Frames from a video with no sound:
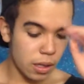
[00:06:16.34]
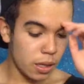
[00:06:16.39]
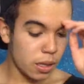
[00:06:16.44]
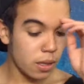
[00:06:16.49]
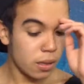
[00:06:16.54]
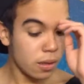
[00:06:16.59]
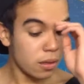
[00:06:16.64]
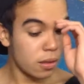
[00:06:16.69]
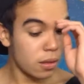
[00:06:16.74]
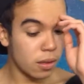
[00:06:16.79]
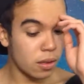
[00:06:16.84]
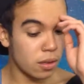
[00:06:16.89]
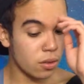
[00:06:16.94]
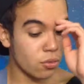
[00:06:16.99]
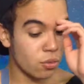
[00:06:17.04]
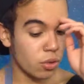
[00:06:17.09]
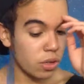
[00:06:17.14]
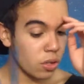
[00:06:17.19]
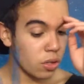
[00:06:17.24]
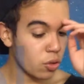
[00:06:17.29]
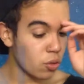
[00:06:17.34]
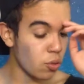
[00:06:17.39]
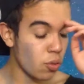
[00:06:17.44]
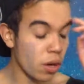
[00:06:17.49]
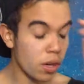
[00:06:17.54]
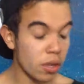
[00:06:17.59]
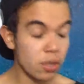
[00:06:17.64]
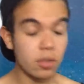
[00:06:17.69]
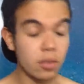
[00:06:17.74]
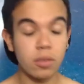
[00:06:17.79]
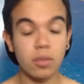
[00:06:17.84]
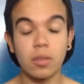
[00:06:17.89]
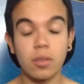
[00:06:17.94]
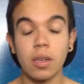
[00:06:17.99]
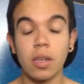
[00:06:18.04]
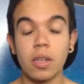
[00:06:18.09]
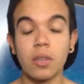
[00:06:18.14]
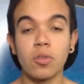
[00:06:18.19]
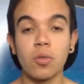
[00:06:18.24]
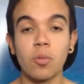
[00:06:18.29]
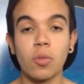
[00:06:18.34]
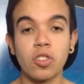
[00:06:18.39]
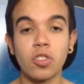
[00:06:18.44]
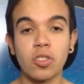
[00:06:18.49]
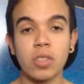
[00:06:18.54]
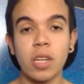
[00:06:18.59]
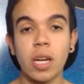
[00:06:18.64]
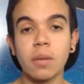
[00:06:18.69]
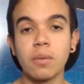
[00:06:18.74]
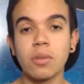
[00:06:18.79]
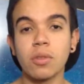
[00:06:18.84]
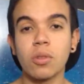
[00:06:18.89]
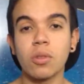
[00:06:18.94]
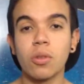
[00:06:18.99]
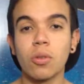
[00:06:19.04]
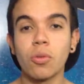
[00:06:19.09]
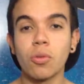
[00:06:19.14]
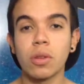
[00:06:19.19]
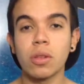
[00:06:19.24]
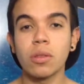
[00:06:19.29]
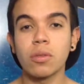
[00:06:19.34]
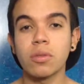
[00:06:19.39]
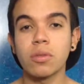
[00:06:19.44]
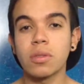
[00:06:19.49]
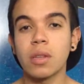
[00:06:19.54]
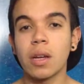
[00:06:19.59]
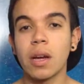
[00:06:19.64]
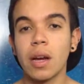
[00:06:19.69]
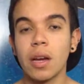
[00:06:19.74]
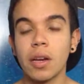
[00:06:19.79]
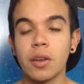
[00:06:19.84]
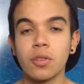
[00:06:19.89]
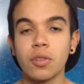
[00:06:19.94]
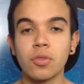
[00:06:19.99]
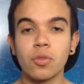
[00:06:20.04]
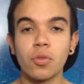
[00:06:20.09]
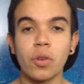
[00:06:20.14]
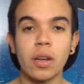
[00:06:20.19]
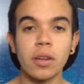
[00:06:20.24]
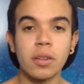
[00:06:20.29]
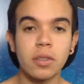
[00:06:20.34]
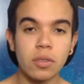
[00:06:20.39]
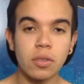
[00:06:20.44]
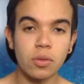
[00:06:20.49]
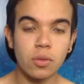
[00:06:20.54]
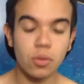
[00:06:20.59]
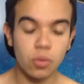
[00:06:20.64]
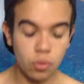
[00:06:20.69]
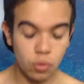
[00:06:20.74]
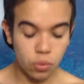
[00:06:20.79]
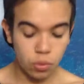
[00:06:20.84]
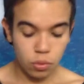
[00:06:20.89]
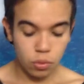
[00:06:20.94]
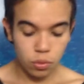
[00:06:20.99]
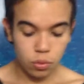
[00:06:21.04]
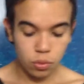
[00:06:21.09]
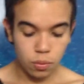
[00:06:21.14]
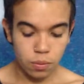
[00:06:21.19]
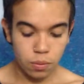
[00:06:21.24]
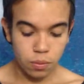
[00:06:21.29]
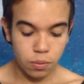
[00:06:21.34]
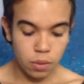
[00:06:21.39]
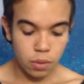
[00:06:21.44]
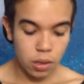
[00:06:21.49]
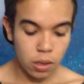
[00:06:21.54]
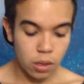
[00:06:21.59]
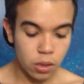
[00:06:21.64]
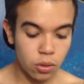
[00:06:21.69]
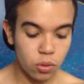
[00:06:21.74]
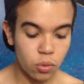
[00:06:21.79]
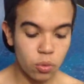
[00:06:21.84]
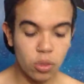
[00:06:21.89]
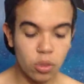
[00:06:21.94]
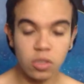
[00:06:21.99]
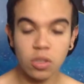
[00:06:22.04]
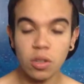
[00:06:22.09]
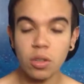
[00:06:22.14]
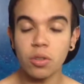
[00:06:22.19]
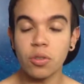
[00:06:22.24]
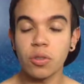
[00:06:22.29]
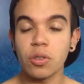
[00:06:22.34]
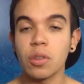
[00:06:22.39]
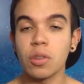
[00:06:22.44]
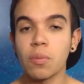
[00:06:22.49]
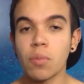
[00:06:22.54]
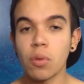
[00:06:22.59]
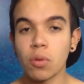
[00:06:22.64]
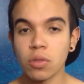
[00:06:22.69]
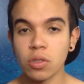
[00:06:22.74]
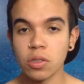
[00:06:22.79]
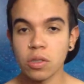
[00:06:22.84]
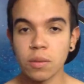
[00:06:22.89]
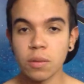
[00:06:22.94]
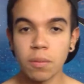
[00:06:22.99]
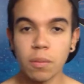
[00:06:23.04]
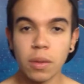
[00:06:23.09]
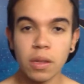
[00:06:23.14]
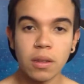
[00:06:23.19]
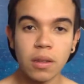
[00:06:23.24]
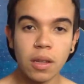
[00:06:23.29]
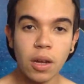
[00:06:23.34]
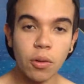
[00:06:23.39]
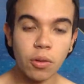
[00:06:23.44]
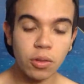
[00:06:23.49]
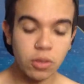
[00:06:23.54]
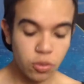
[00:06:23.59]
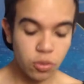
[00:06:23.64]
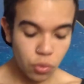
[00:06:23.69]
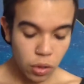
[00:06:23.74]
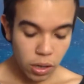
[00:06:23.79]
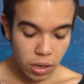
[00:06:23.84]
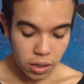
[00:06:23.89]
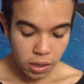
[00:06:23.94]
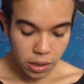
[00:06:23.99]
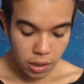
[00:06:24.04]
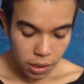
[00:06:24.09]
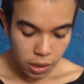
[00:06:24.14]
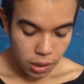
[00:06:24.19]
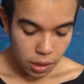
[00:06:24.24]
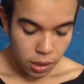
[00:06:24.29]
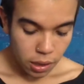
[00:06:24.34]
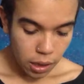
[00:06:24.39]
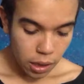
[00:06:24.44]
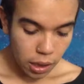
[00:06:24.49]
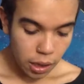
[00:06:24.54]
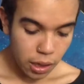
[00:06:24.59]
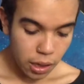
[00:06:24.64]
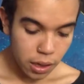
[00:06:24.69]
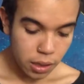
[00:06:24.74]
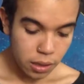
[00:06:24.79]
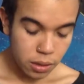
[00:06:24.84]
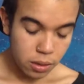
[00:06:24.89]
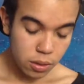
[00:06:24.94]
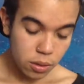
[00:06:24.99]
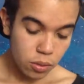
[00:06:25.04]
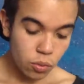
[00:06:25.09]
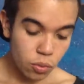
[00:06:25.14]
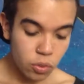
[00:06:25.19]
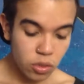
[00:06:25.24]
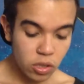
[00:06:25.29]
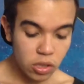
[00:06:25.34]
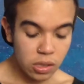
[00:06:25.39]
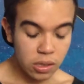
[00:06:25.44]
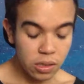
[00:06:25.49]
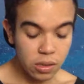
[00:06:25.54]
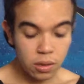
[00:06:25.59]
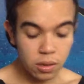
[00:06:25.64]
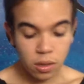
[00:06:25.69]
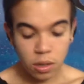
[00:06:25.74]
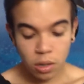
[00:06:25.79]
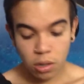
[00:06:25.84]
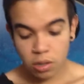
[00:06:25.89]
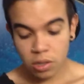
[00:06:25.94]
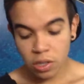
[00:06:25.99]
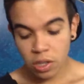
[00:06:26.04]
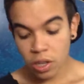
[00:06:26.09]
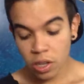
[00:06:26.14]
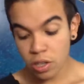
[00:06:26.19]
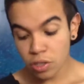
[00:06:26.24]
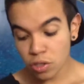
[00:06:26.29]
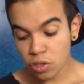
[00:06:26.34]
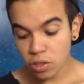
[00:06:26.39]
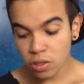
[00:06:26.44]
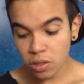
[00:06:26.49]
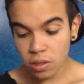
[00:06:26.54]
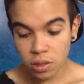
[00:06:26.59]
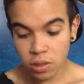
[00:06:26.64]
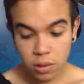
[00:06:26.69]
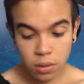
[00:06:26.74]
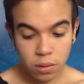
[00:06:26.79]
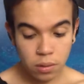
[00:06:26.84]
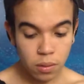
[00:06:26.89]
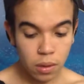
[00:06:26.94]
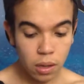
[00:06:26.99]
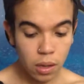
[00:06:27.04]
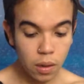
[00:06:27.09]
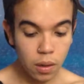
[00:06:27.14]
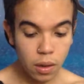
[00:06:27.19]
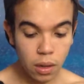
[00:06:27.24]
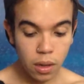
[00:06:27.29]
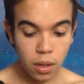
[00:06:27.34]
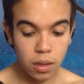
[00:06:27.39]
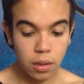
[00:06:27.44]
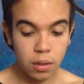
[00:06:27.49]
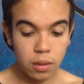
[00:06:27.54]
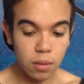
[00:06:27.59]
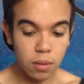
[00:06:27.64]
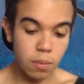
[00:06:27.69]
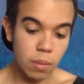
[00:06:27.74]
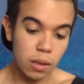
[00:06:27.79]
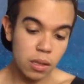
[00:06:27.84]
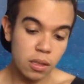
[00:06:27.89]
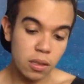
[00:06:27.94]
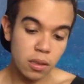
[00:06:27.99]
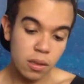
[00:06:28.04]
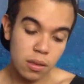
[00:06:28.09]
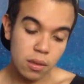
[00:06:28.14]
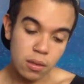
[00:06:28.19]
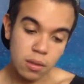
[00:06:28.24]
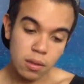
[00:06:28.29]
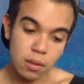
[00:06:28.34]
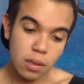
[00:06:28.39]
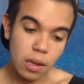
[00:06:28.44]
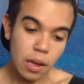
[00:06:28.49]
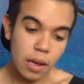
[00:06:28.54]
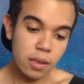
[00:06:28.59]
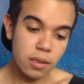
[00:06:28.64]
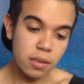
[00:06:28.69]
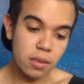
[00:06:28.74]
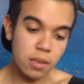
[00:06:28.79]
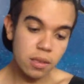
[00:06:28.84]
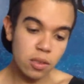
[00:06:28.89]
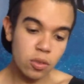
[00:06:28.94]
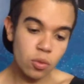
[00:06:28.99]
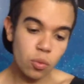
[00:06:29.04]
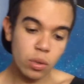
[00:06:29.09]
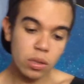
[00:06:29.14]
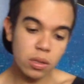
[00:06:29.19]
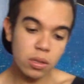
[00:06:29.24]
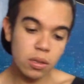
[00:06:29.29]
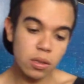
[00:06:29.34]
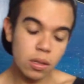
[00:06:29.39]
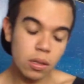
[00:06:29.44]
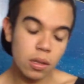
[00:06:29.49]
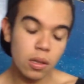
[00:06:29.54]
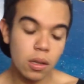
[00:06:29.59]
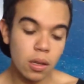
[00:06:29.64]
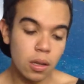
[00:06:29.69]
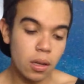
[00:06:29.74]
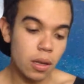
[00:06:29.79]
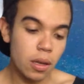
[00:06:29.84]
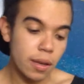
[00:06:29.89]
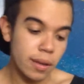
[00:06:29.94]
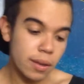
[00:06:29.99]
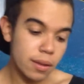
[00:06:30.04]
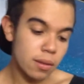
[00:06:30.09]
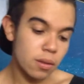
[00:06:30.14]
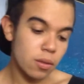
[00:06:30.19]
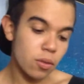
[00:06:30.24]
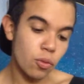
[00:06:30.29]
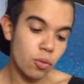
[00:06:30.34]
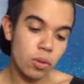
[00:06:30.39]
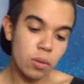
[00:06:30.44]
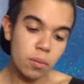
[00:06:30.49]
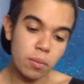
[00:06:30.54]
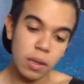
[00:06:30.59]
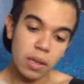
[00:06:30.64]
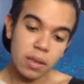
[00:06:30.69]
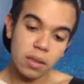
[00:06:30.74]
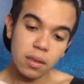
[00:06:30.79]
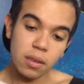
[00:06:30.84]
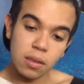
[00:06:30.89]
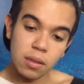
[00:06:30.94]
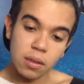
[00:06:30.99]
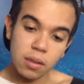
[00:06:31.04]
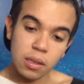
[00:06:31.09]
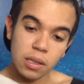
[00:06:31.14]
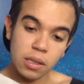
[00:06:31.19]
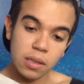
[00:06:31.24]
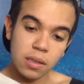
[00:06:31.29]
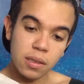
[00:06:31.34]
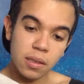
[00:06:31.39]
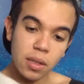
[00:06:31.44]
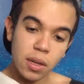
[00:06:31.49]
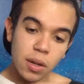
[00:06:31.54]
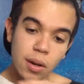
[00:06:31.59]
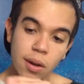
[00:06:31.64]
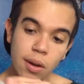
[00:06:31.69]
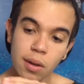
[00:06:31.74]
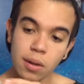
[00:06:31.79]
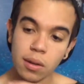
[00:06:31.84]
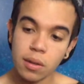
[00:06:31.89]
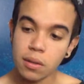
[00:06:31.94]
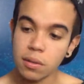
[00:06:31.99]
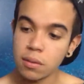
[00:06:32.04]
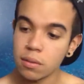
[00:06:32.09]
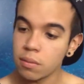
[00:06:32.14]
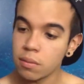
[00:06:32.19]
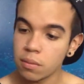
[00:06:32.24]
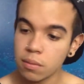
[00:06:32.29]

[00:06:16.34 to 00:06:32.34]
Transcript: It requires too much time, so we used a hair dryer to accelerate the process. But now it's ready, and we just cut the edges. But it has this one, and we make these that are